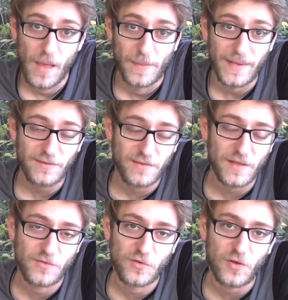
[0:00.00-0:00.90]
The next thing
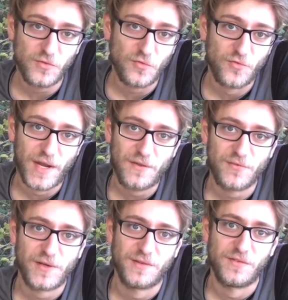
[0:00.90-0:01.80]
is you're also grading
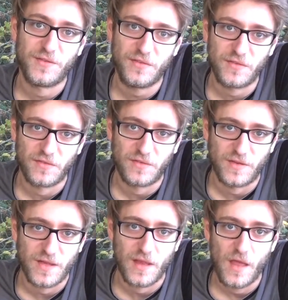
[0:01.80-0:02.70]
for
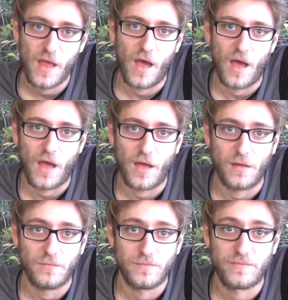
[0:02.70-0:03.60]
consistency.
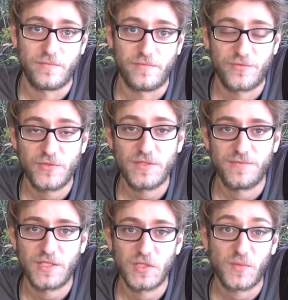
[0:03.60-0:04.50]
Fruits and
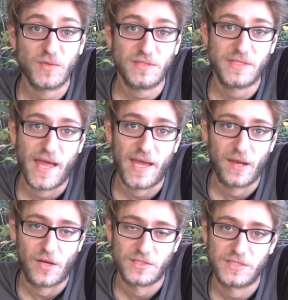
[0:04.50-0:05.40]
vegetables
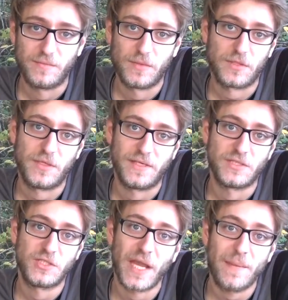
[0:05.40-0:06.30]
that are similar in
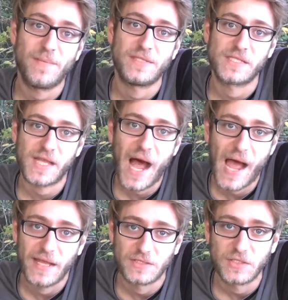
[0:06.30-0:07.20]
shape and
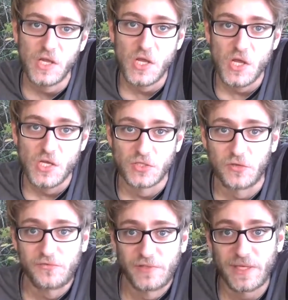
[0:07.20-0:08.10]
size.
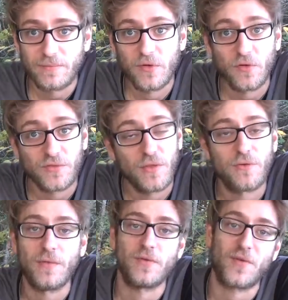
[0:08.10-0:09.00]
So for example, you'll see
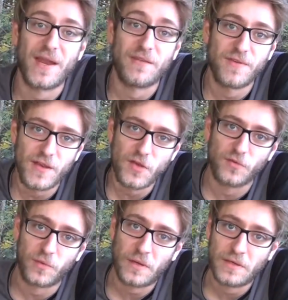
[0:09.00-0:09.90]
throughout the grading
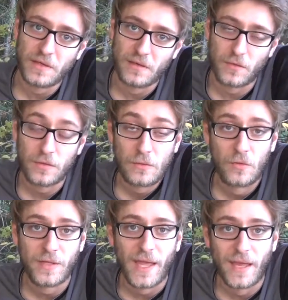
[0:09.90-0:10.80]
videos, we're going to
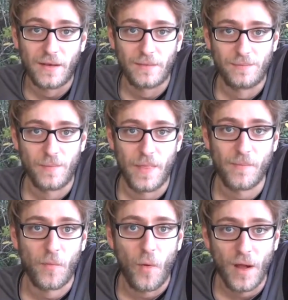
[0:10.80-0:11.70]
look at
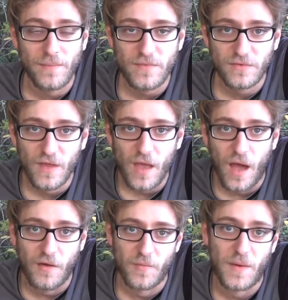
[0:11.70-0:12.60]
number ones
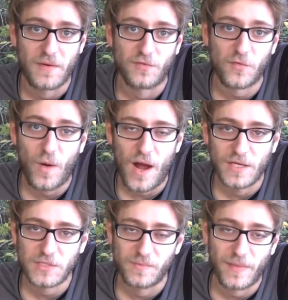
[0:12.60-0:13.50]
for butternut
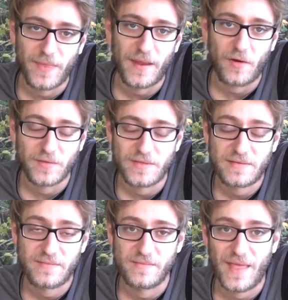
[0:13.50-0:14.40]
squash, but they
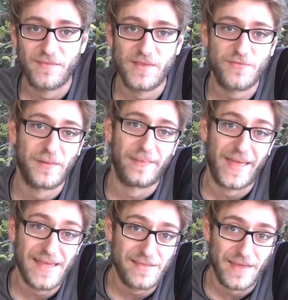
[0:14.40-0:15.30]
have different
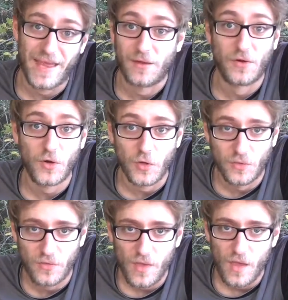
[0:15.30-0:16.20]
length and
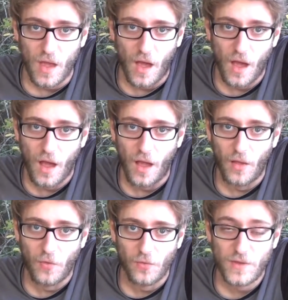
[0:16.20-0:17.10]
girth.
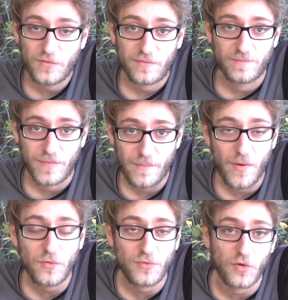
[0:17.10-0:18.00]
These can
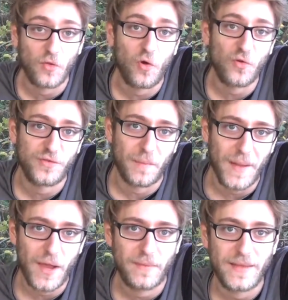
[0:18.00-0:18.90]
both go to the wholesale
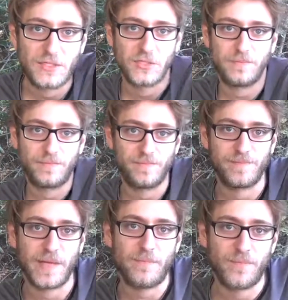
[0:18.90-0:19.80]
buyer, but they should
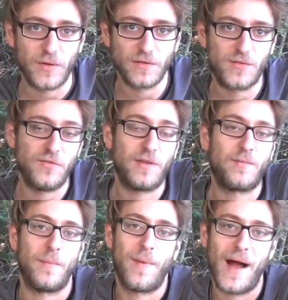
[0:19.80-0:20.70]
be put in two
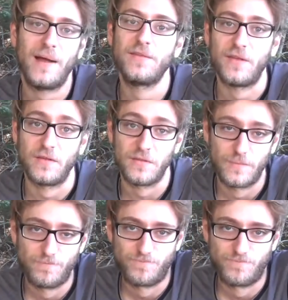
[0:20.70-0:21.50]
separate boxes.